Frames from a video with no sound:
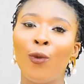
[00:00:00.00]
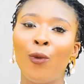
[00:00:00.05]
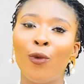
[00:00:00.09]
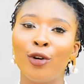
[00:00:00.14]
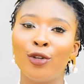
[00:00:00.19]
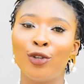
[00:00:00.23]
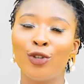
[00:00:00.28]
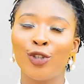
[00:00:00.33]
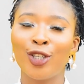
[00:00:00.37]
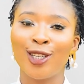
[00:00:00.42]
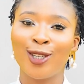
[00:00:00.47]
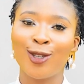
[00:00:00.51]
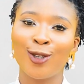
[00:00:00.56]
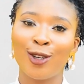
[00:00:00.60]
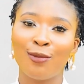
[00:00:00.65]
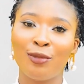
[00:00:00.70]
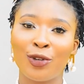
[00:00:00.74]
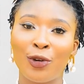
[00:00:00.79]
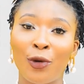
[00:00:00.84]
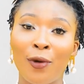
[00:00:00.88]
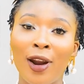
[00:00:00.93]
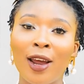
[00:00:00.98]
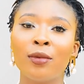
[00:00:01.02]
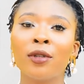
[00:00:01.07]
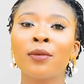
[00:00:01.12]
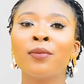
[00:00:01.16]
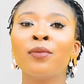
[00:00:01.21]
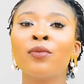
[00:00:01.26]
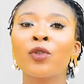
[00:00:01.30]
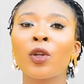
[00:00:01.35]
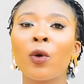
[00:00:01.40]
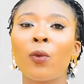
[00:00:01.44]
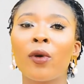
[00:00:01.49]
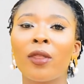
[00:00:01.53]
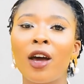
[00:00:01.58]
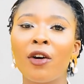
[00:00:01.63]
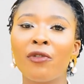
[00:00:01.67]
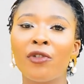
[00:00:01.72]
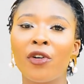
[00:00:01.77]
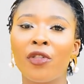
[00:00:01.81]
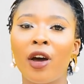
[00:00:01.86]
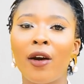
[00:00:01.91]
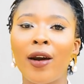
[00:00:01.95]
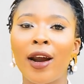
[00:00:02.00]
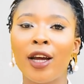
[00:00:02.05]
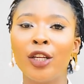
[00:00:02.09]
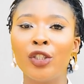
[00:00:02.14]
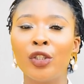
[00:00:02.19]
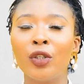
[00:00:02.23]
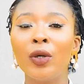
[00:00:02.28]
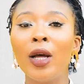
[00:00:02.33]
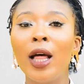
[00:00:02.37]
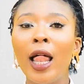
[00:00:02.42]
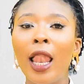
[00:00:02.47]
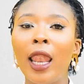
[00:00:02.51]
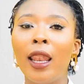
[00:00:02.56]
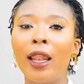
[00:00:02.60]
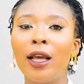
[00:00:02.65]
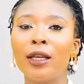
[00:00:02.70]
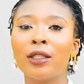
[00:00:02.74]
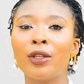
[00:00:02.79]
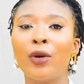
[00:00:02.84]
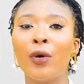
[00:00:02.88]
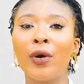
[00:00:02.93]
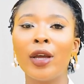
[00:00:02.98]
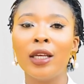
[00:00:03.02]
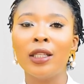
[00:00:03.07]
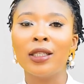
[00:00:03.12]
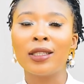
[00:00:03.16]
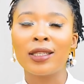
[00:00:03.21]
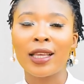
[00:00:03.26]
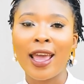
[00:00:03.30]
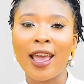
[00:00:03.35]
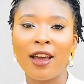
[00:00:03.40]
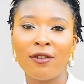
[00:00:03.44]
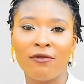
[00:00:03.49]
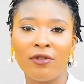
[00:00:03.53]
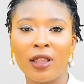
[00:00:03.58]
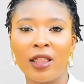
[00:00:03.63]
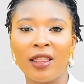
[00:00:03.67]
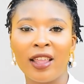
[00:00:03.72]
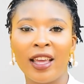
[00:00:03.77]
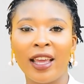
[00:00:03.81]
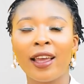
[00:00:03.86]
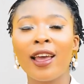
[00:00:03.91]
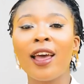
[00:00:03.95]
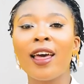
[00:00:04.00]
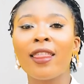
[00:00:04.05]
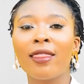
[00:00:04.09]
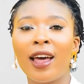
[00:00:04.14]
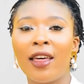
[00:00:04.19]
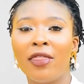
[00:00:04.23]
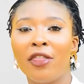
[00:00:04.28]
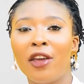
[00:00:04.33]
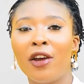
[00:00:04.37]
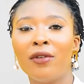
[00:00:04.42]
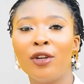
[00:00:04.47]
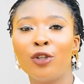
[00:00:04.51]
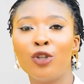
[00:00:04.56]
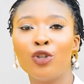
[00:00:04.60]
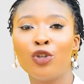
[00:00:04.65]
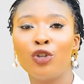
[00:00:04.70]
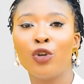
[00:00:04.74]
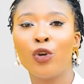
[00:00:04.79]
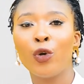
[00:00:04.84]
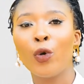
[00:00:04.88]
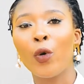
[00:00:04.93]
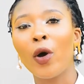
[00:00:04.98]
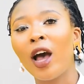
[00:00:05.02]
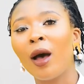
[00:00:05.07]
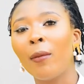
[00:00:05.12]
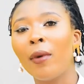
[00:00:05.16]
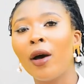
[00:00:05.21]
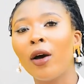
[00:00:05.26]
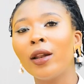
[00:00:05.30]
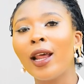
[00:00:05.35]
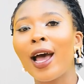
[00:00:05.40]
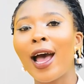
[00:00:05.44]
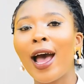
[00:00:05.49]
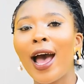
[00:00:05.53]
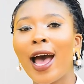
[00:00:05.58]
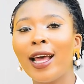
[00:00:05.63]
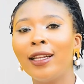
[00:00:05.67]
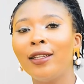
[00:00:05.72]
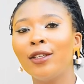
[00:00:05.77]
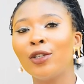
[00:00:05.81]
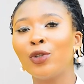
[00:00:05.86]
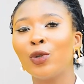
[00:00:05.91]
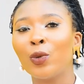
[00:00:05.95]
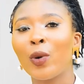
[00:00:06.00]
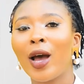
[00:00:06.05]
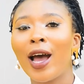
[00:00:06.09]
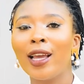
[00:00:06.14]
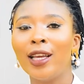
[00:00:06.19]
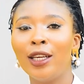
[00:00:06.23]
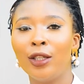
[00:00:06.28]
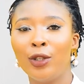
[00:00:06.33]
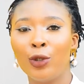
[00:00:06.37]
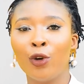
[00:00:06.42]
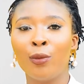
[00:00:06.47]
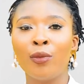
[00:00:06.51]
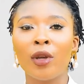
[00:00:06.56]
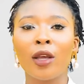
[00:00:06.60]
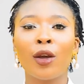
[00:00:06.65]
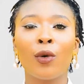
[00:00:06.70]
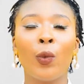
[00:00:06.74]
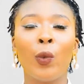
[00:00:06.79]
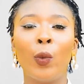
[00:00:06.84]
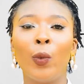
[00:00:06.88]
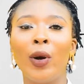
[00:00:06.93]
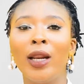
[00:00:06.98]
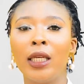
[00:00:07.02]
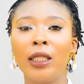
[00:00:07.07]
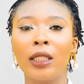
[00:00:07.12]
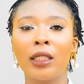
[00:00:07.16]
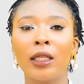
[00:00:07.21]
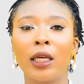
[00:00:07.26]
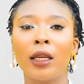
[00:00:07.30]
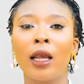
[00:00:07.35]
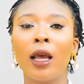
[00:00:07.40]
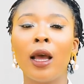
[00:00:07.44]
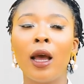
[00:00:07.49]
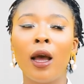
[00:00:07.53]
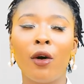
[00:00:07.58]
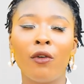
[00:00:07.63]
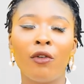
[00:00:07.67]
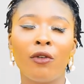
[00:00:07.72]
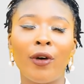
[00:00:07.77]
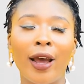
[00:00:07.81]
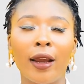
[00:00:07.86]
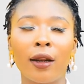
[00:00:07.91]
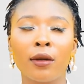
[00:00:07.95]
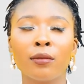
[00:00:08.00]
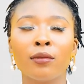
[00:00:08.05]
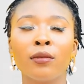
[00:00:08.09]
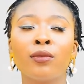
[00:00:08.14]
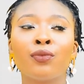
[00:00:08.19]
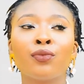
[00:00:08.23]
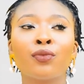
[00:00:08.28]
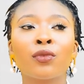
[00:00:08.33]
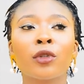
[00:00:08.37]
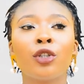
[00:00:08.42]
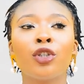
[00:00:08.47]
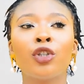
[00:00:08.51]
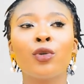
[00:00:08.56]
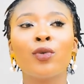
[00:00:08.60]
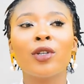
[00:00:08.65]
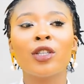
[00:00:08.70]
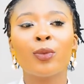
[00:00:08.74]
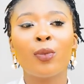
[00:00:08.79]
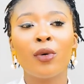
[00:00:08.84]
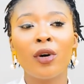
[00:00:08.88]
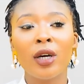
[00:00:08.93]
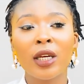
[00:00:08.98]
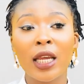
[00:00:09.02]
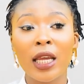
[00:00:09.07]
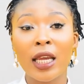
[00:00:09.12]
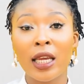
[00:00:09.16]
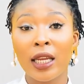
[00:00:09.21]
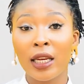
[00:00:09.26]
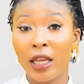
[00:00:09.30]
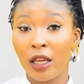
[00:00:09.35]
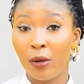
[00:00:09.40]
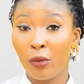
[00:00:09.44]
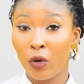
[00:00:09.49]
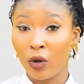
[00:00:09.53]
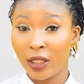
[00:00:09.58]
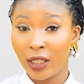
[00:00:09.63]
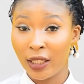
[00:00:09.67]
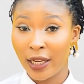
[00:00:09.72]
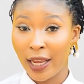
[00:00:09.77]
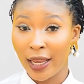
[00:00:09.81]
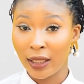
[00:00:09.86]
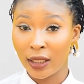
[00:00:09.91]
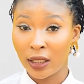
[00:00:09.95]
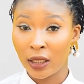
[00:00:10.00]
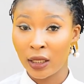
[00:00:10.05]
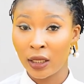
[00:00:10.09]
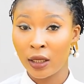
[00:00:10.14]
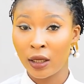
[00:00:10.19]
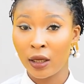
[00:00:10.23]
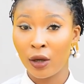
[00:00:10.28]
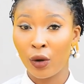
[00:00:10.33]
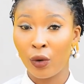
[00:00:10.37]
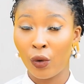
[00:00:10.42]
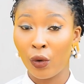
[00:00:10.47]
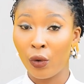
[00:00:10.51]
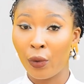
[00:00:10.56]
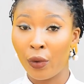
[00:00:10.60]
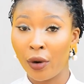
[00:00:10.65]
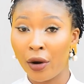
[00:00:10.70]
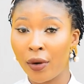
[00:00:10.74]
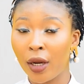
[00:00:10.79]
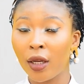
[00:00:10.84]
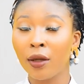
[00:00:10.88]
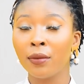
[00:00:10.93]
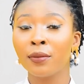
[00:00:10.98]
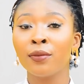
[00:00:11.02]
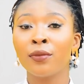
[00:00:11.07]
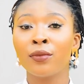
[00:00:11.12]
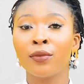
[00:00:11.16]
once you're subscribed. Without further ado, let's go into everything that there is to know about Adesua Etomi Wellington. Fine. She was born in Imo State, Owerri,